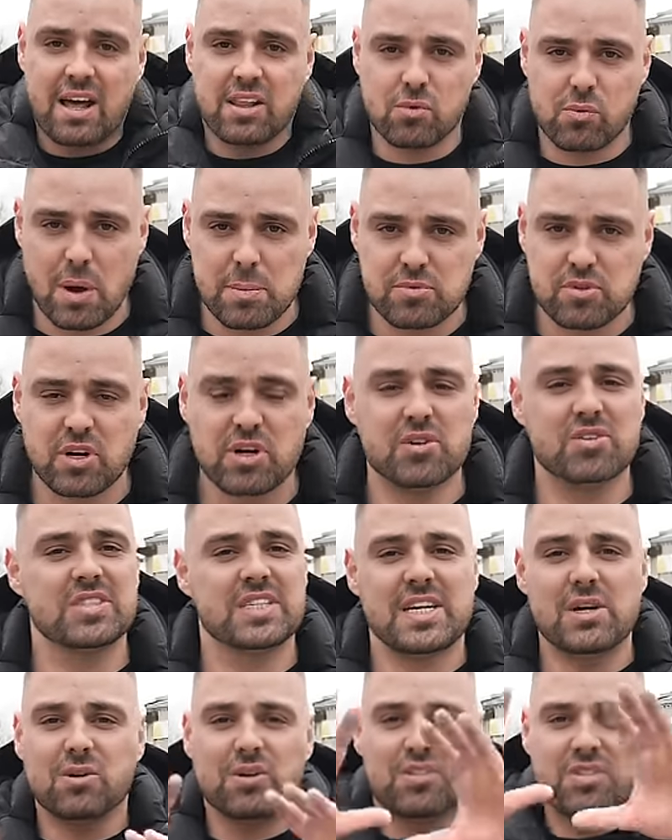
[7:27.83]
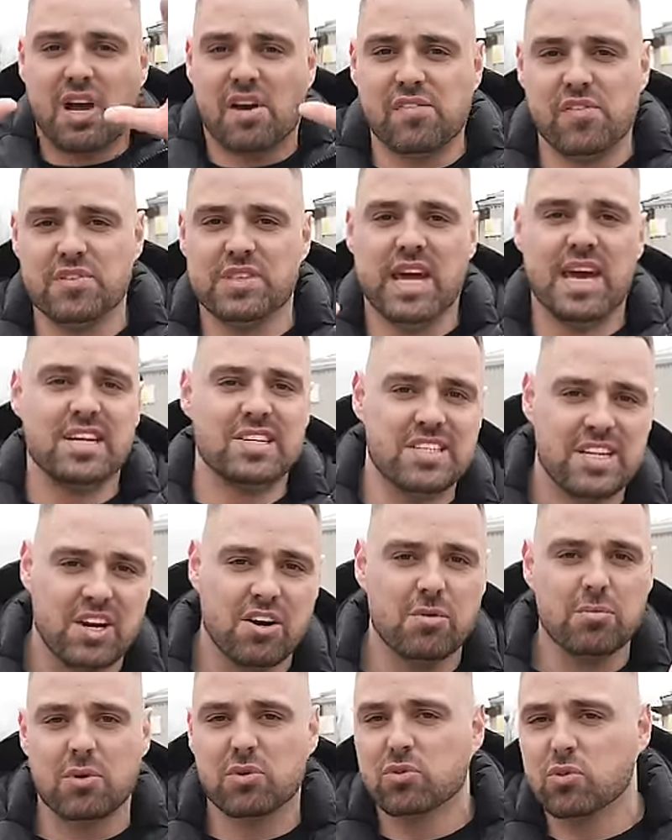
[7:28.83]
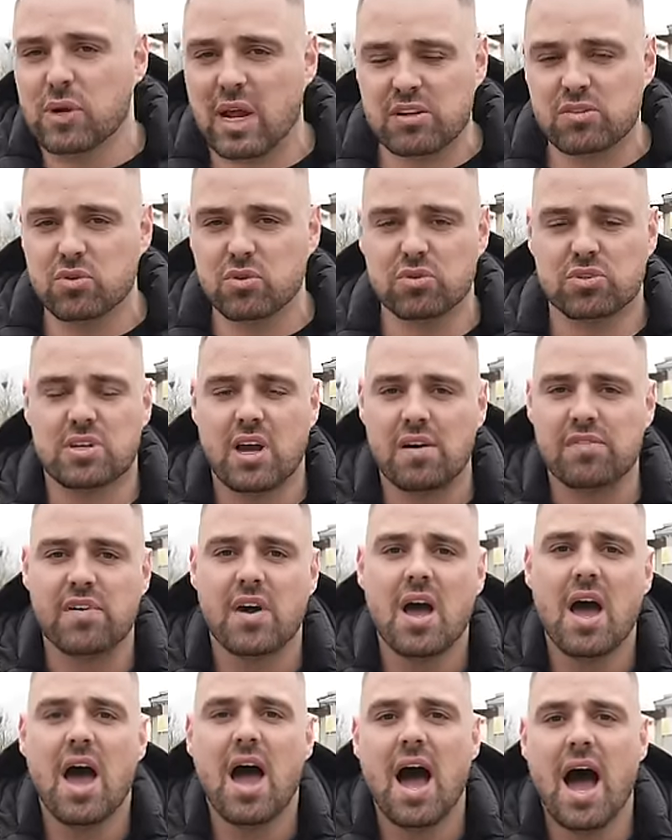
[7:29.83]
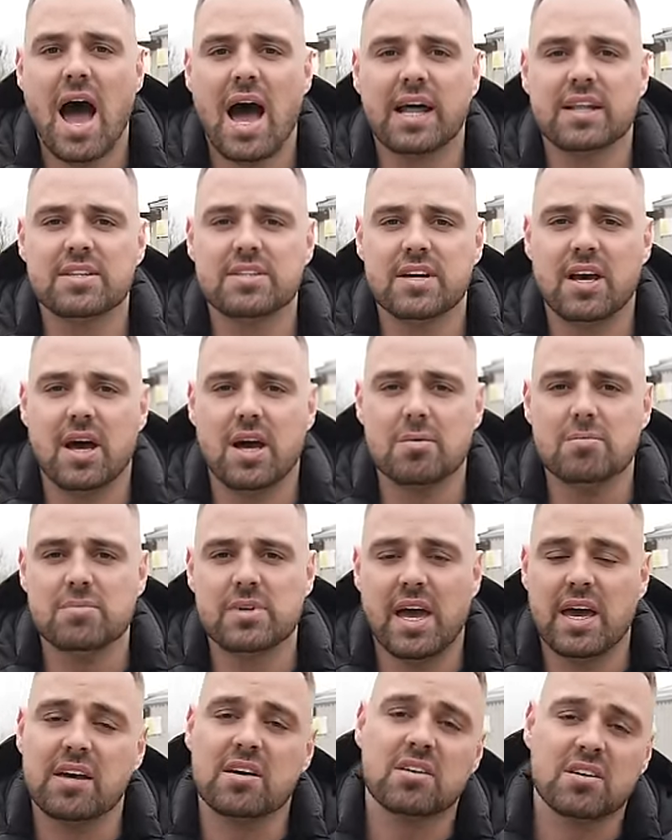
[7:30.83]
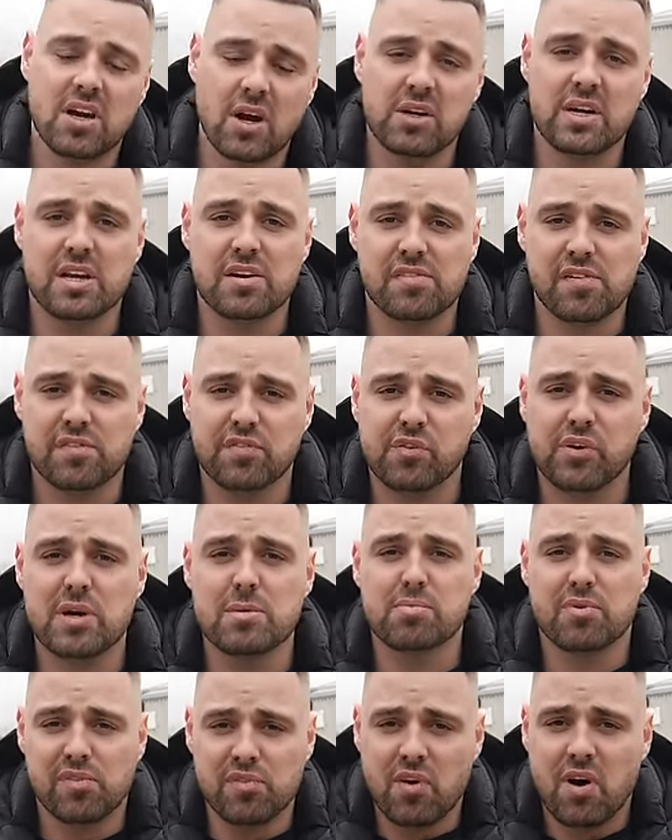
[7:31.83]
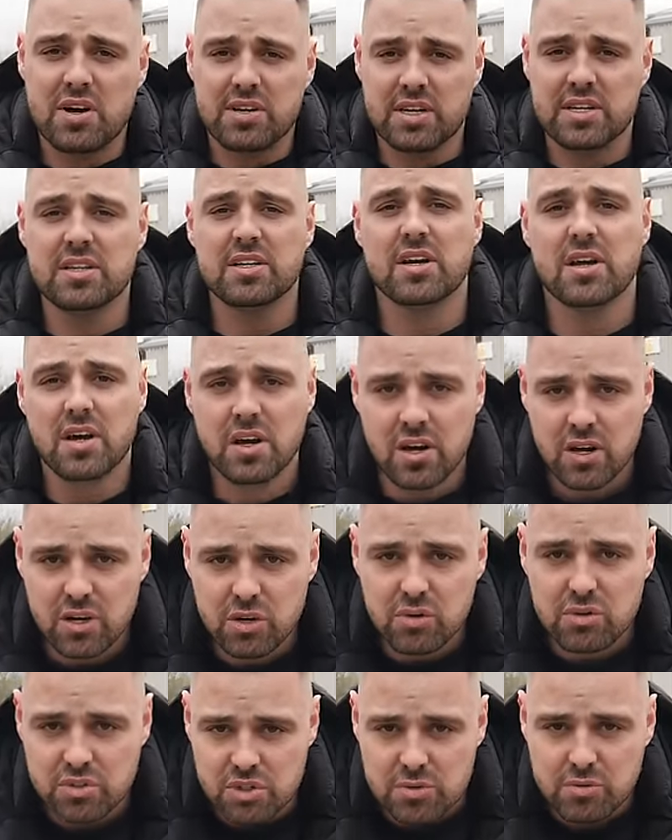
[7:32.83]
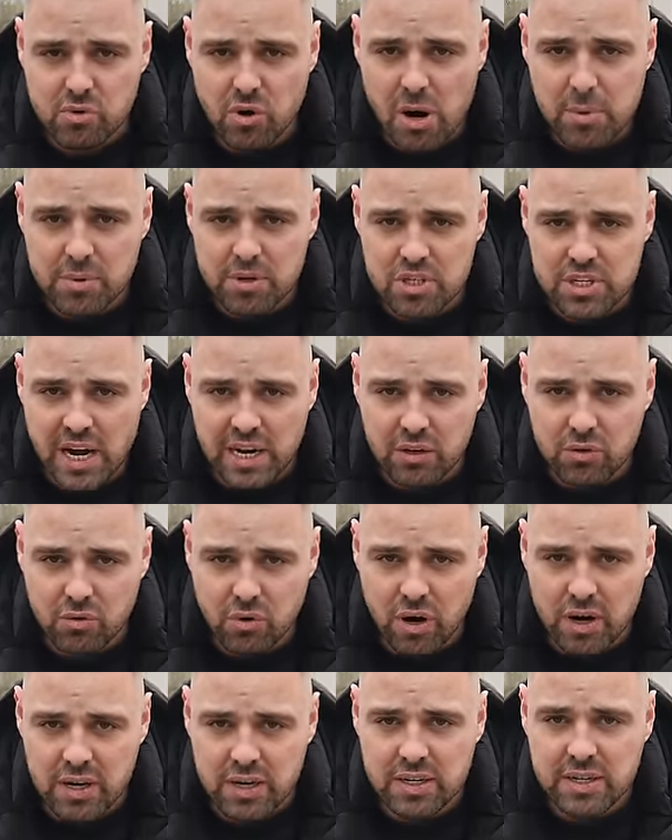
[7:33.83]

out the website. You'll see all the stuff on there, steering wheels, all that sort of stuff. And yeah, you can go and enter it for free, providing you're a subscriber of the channel, right?